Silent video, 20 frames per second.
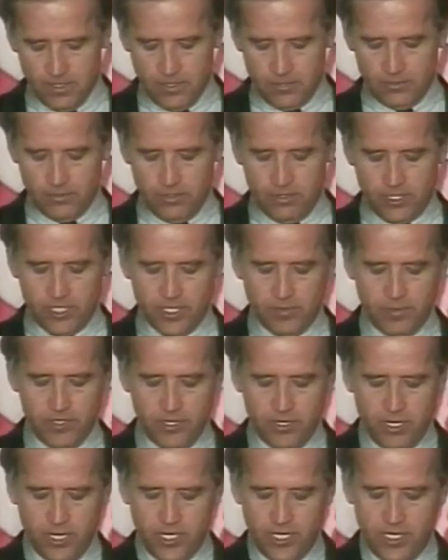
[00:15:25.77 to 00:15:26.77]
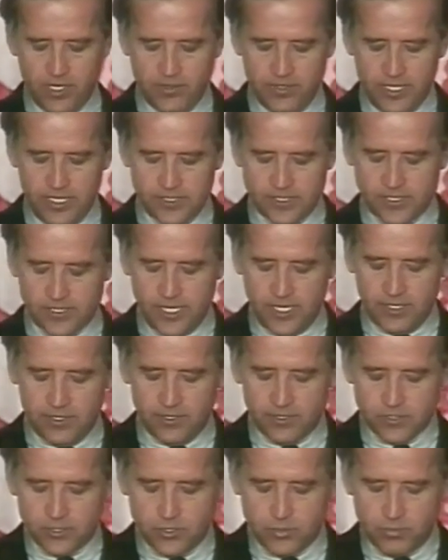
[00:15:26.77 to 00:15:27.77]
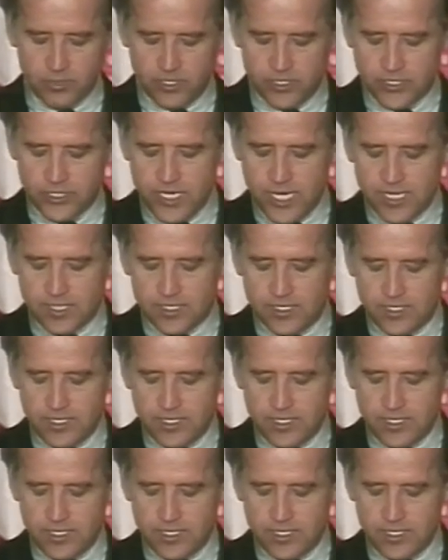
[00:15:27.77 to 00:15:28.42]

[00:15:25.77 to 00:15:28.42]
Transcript: Nor can it be argued that senators who rejected